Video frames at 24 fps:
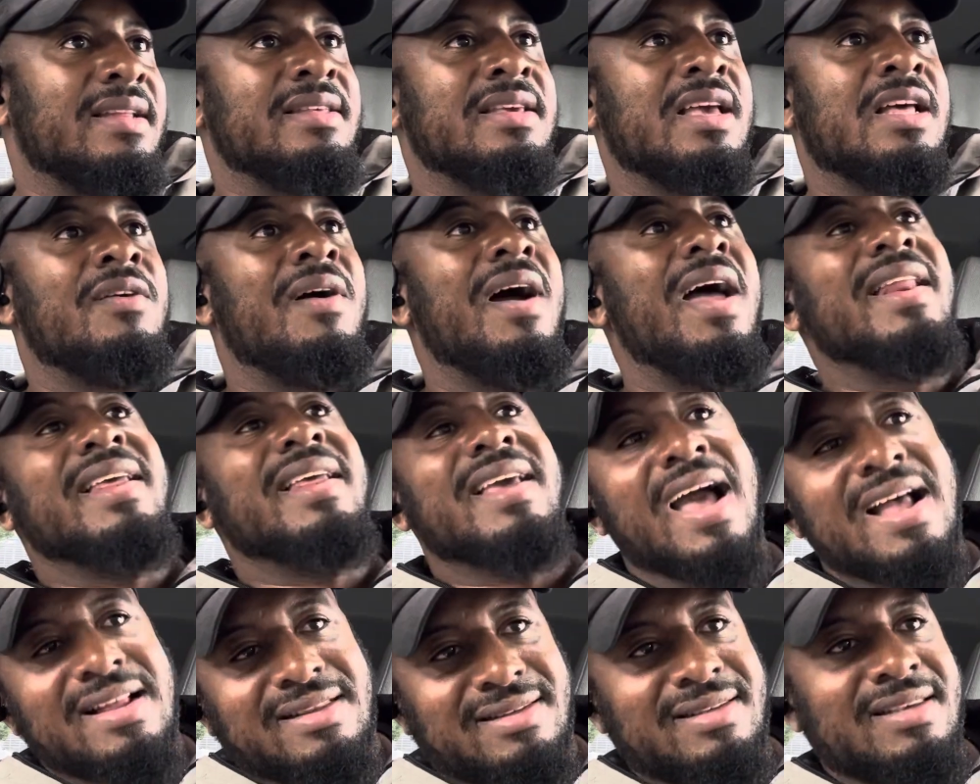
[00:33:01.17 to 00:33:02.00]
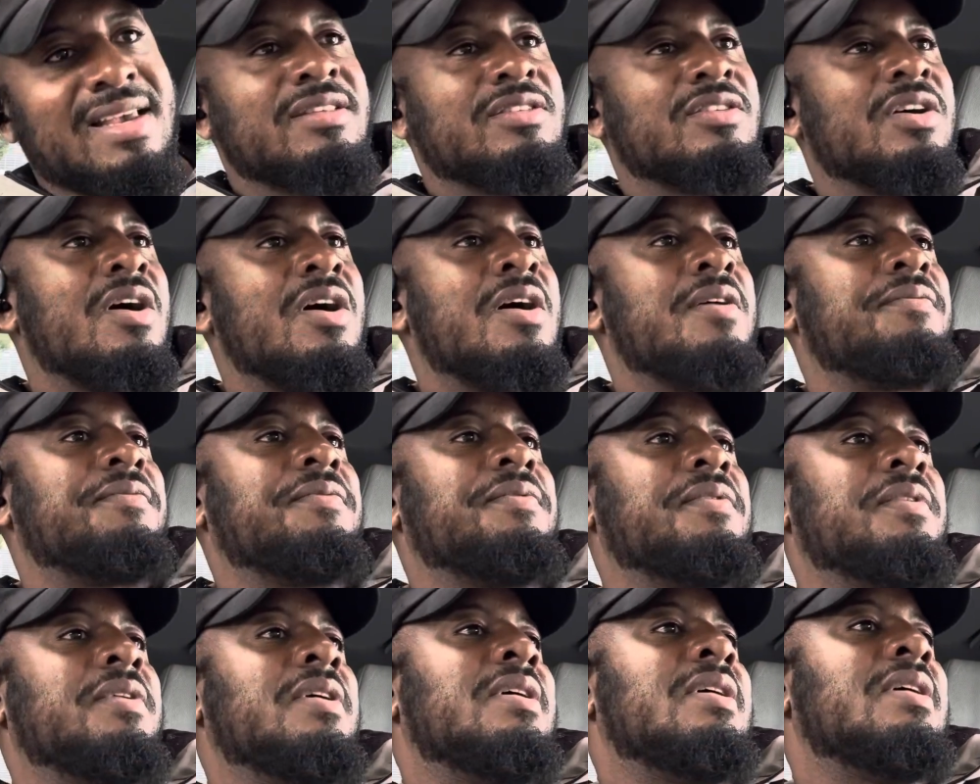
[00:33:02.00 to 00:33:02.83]
yellow and got sent off.
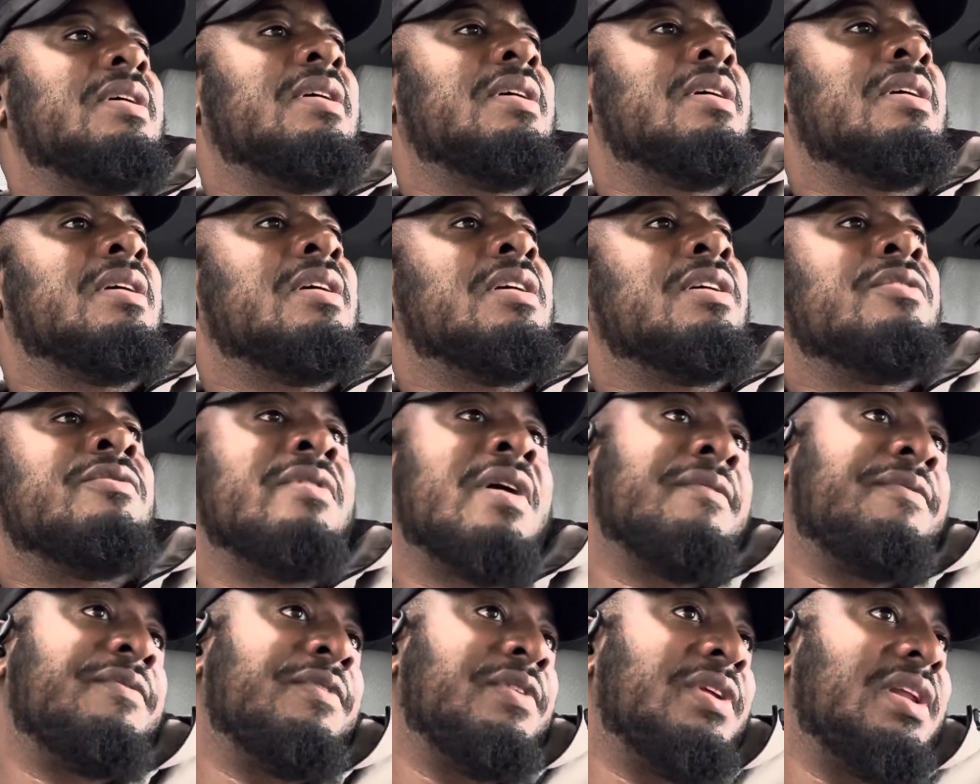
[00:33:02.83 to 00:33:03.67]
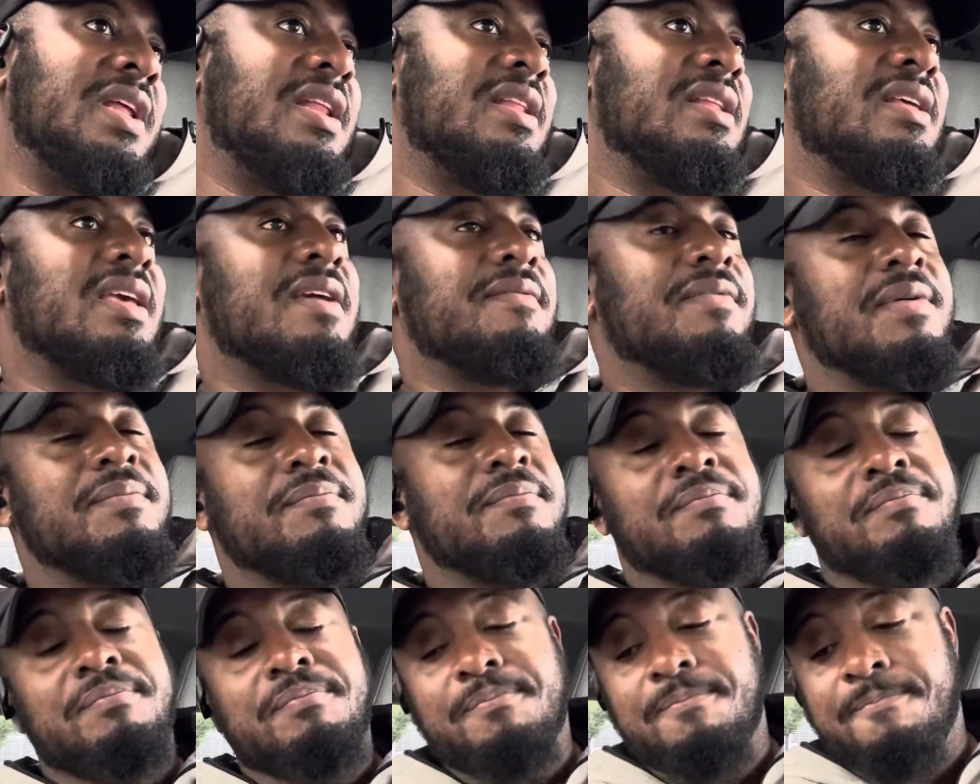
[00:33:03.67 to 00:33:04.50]
Referee didn't give
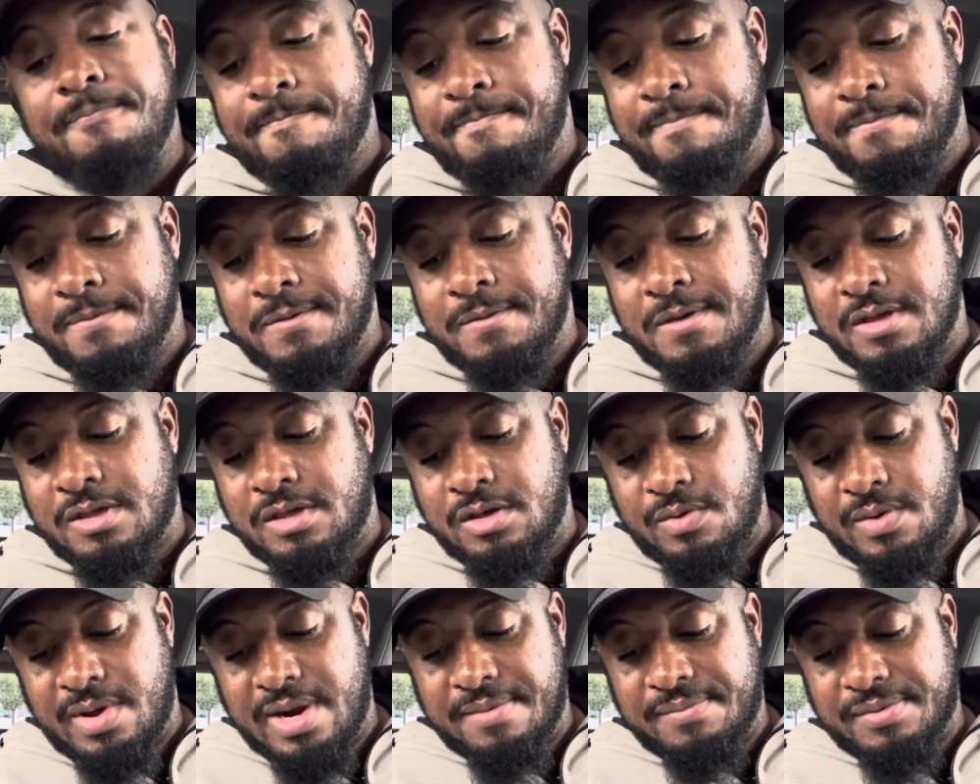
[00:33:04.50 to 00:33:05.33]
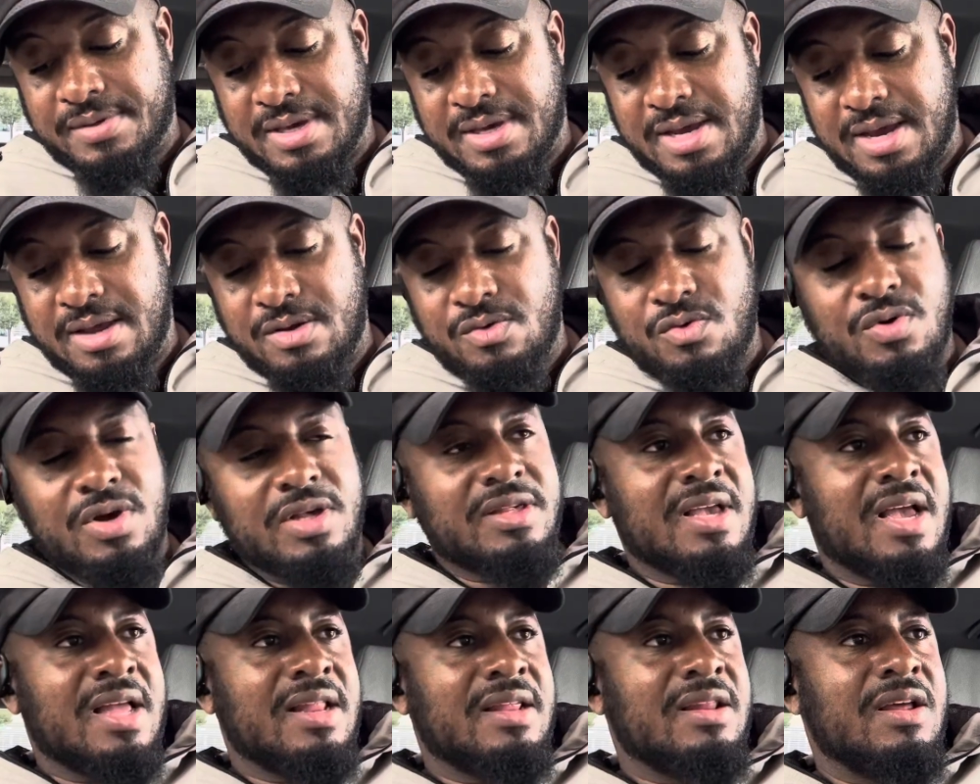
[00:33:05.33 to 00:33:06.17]
him. You see what I'm saying? Who was
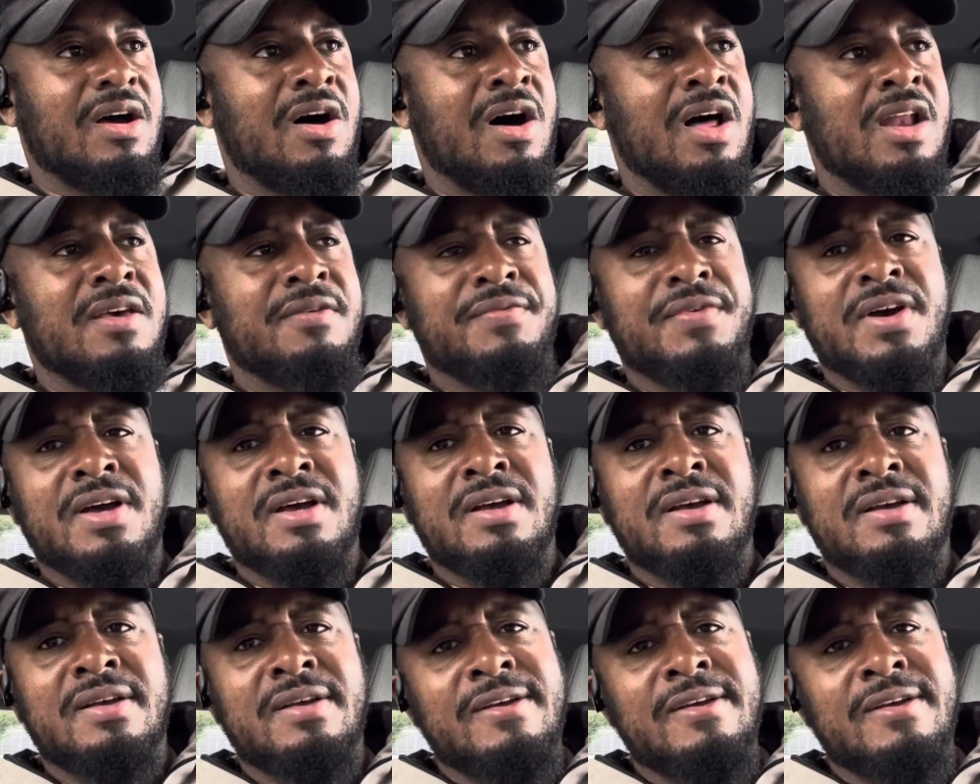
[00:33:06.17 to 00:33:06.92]
that? Oliver?